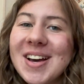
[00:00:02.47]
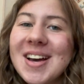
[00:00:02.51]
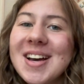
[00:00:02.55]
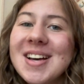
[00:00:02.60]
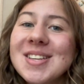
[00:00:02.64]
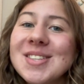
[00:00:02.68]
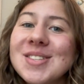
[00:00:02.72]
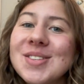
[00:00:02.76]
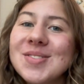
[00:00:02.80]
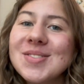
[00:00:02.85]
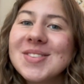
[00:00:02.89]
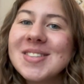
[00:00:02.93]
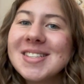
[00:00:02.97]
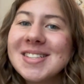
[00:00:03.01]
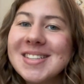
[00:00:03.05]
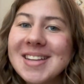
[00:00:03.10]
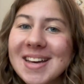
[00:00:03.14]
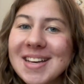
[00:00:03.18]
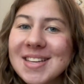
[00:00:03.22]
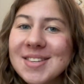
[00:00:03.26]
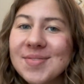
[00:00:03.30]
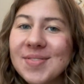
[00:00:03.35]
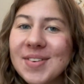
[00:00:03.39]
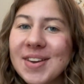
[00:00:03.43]
So
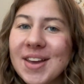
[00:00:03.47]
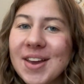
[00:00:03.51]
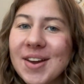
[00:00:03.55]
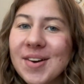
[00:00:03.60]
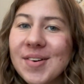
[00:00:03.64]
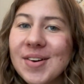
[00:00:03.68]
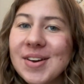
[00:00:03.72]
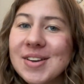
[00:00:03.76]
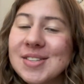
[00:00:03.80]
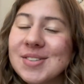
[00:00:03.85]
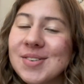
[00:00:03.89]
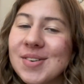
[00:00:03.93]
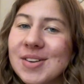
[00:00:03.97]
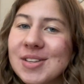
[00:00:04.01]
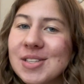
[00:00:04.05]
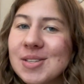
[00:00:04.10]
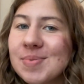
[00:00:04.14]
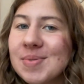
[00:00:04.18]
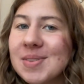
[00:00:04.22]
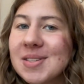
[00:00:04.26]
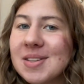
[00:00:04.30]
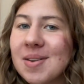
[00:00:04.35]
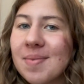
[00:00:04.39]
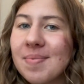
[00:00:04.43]
today's video is going to
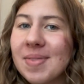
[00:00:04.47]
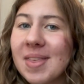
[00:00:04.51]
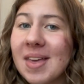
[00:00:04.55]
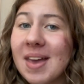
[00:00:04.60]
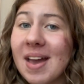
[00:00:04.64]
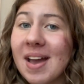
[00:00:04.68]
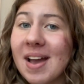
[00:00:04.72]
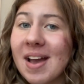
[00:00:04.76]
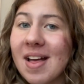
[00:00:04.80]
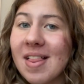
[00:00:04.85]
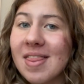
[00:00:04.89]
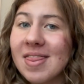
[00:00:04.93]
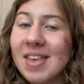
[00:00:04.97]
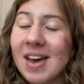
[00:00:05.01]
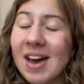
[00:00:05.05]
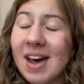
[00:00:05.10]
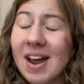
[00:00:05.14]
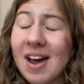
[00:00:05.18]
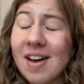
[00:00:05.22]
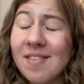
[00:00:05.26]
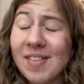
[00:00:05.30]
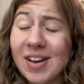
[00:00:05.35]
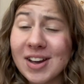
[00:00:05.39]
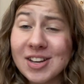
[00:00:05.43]
be something that
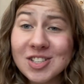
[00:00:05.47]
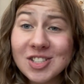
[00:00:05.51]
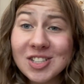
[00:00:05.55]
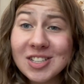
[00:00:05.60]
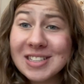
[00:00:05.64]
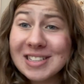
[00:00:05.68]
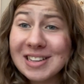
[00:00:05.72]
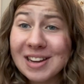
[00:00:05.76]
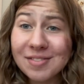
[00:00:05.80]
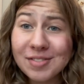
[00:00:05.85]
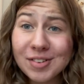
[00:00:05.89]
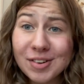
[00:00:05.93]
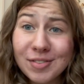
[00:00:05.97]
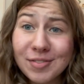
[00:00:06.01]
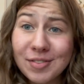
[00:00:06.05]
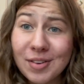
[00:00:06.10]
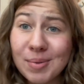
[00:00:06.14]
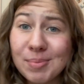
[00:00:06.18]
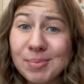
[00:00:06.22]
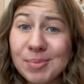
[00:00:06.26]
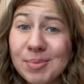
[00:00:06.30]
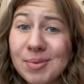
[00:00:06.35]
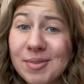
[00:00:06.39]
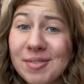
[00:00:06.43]
I've actually never
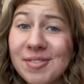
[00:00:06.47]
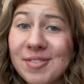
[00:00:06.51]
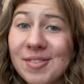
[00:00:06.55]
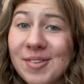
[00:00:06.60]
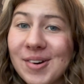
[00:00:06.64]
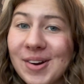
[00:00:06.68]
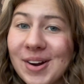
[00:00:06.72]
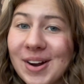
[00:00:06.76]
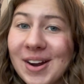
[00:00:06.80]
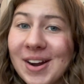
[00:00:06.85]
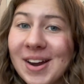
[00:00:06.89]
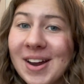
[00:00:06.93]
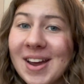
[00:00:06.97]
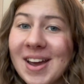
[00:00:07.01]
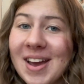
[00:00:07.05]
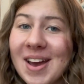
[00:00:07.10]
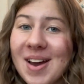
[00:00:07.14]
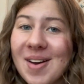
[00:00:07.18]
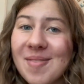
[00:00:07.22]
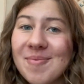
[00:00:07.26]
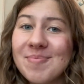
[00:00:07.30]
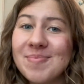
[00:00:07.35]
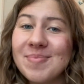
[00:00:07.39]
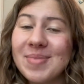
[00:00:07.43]
filmed before,
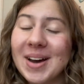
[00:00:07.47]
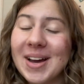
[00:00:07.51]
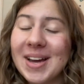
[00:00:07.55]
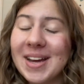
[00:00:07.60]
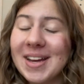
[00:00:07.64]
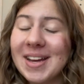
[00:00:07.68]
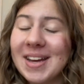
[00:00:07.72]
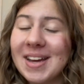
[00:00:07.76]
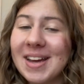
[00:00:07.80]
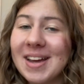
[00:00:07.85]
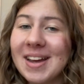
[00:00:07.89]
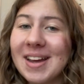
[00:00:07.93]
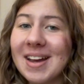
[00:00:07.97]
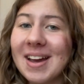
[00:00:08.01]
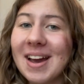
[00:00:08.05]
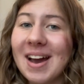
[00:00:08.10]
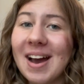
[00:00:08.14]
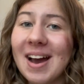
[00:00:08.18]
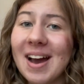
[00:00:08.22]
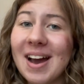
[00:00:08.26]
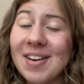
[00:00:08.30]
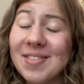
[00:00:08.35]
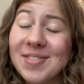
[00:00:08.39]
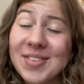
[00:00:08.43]
but
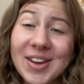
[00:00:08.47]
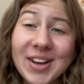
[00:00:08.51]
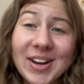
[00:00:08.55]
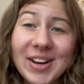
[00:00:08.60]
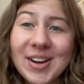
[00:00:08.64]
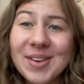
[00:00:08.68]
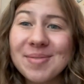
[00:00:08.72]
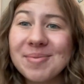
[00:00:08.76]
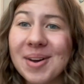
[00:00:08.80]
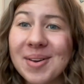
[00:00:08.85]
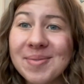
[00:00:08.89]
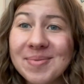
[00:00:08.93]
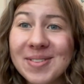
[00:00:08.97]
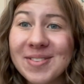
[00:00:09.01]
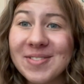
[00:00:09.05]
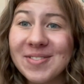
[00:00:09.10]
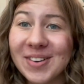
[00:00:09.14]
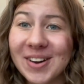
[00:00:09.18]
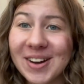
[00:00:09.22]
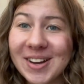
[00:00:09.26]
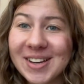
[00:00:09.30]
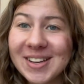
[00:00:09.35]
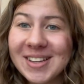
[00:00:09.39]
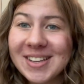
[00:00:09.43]
I figured it might be
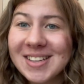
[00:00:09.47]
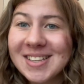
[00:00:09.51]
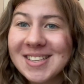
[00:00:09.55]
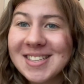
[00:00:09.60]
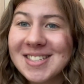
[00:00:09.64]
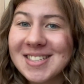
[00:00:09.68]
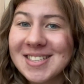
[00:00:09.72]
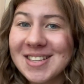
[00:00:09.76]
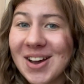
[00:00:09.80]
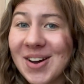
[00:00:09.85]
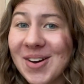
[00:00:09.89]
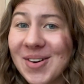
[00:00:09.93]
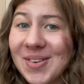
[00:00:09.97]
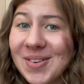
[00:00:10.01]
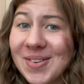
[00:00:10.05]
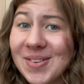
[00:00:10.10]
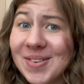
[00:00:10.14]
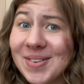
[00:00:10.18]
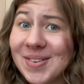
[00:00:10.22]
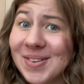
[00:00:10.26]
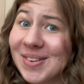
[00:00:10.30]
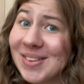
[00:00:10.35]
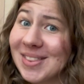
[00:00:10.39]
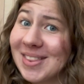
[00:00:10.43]
fun,
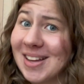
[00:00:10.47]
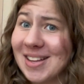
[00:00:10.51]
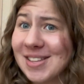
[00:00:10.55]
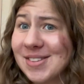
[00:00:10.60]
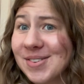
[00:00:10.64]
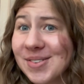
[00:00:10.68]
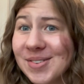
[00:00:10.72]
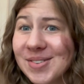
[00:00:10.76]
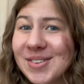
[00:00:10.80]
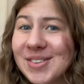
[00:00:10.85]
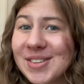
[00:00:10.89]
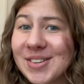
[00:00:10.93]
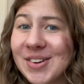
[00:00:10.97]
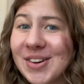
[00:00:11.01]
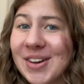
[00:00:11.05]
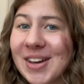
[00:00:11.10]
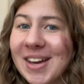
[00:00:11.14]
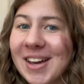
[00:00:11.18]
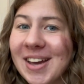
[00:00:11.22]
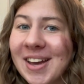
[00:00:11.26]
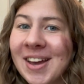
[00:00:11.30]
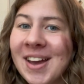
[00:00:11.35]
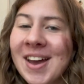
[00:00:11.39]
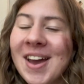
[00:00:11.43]
so that's what we're
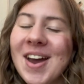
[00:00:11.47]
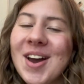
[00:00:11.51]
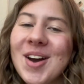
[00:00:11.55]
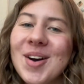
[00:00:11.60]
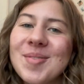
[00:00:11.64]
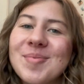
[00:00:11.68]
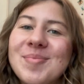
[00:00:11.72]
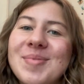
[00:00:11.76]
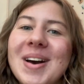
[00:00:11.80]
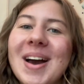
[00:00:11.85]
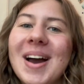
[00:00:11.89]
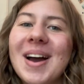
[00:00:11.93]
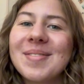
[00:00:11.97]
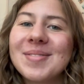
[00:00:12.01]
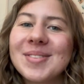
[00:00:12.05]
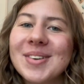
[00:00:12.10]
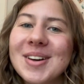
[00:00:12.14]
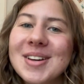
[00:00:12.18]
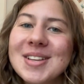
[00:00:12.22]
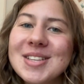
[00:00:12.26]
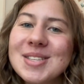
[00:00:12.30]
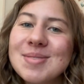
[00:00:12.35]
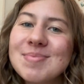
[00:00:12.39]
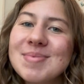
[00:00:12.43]
doing. But I'm
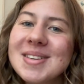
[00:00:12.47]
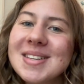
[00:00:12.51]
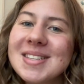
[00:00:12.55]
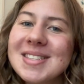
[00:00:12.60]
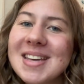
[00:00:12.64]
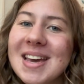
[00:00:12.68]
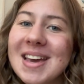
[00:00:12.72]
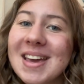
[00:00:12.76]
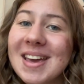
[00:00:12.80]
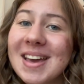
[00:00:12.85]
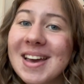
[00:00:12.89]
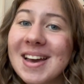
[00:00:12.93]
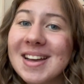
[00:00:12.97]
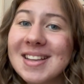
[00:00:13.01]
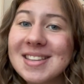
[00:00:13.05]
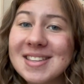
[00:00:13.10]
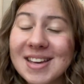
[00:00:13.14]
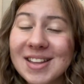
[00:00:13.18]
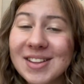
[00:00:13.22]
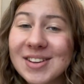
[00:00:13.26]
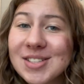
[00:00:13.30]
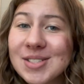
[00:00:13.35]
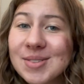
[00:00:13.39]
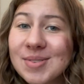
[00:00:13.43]
going to be taking
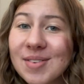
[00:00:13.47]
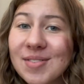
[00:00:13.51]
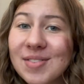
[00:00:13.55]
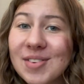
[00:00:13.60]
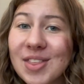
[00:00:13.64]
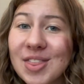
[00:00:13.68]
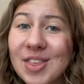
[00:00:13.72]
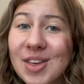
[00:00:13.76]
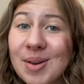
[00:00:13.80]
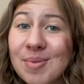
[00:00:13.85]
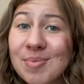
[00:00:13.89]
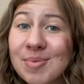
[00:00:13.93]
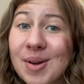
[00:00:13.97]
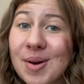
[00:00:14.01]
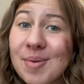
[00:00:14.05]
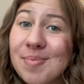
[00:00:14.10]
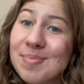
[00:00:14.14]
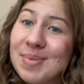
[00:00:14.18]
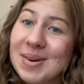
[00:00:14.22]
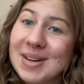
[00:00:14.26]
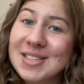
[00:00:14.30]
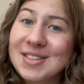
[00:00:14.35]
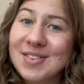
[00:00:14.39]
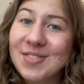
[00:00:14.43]
Taylor Swift themed
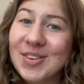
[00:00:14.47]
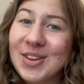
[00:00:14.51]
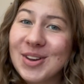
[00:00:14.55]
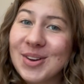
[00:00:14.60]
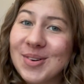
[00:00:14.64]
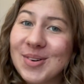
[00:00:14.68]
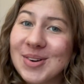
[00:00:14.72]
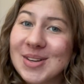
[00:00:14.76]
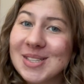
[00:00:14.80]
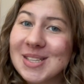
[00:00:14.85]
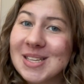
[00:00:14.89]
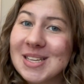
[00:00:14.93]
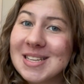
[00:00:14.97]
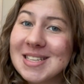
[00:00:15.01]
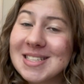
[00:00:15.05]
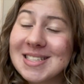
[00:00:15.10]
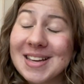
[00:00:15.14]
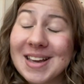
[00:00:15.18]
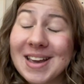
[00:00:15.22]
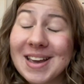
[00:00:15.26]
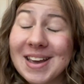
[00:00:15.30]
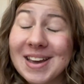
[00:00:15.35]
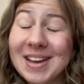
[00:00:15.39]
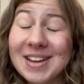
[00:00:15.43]
BuzzFeed quizzes
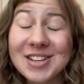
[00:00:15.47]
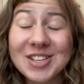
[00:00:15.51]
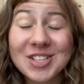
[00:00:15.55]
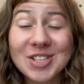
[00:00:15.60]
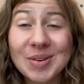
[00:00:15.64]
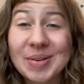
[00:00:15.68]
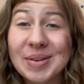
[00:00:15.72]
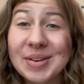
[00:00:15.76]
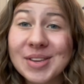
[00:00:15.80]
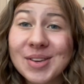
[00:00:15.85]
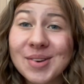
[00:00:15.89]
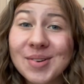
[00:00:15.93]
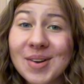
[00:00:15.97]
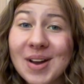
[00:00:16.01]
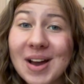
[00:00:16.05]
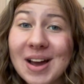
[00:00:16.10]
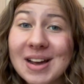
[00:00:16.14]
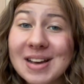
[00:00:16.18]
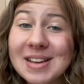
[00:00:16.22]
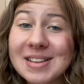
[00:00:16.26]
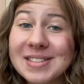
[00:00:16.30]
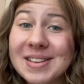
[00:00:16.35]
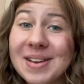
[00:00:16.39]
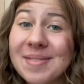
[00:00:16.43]
and showing you
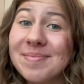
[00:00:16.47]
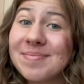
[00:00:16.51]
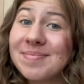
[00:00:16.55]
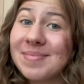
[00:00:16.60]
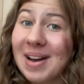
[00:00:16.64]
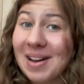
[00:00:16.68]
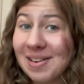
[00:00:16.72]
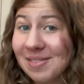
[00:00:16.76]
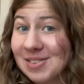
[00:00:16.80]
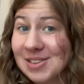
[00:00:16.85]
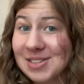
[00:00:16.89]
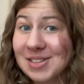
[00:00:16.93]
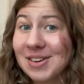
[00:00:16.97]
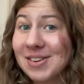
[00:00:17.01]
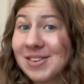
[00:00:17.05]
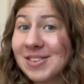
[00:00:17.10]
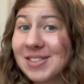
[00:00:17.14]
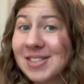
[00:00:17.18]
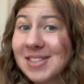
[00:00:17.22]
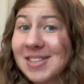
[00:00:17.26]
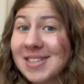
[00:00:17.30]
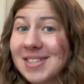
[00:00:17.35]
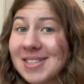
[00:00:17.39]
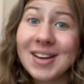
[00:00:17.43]
guys my
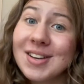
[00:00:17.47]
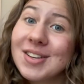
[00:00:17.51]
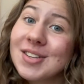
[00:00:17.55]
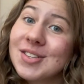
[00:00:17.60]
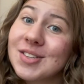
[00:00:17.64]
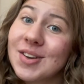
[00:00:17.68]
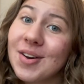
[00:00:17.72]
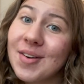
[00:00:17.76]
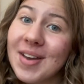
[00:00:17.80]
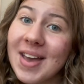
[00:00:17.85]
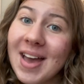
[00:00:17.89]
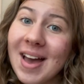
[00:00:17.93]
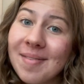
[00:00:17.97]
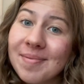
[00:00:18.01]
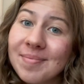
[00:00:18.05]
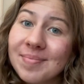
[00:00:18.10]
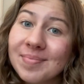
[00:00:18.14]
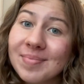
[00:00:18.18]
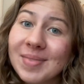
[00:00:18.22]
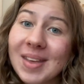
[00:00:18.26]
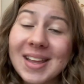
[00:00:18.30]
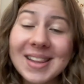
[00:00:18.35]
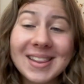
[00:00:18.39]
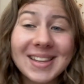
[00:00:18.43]
results. So yeah,
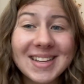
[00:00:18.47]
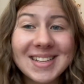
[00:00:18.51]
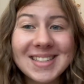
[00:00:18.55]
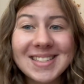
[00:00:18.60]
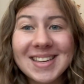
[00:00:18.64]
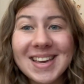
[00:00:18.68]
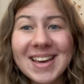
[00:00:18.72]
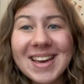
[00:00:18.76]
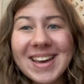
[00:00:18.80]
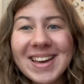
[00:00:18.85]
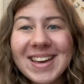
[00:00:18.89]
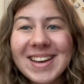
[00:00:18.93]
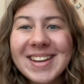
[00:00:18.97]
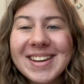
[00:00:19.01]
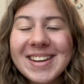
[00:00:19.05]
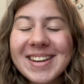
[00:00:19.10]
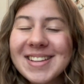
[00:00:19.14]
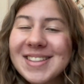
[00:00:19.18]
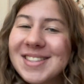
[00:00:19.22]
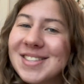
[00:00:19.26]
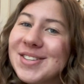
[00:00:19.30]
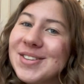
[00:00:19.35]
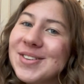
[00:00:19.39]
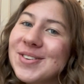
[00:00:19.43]
let's get
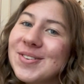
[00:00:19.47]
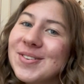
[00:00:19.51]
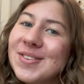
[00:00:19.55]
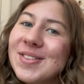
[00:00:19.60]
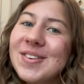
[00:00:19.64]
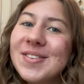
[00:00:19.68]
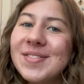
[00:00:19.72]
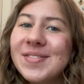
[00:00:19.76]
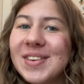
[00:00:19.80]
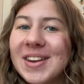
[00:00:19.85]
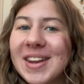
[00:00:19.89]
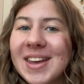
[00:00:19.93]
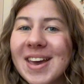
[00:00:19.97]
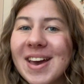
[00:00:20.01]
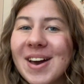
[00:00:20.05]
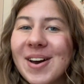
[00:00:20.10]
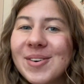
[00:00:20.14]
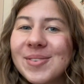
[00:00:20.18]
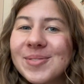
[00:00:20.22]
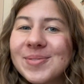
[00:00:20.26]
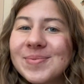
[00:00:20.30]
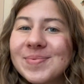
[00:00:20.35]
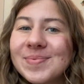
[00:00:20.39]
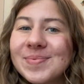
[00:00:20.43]
into the video.